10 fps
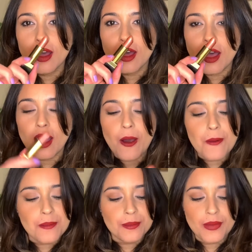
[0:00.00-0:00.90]

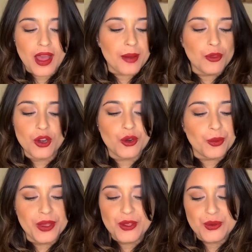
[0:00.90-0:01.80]
I'm not going to be
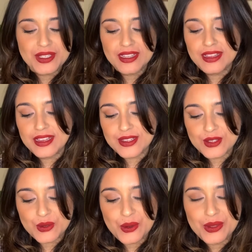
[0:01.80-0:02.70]
using these.
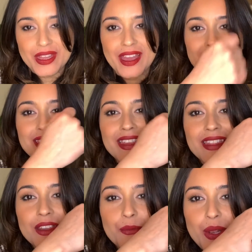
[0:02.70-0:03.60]
So I think they
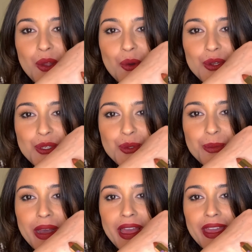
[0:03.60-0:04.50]
will go to
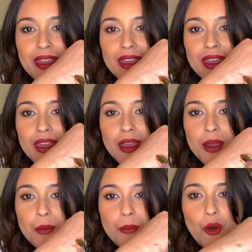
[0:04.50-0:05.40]
my
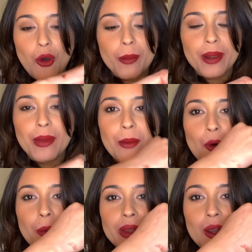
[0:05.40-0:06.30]
mom and my
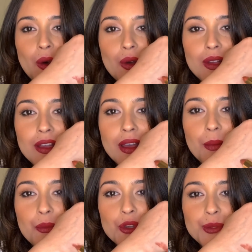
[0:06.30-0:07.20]
mom-in-law
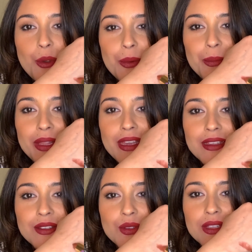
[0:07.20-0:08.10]
most probably. So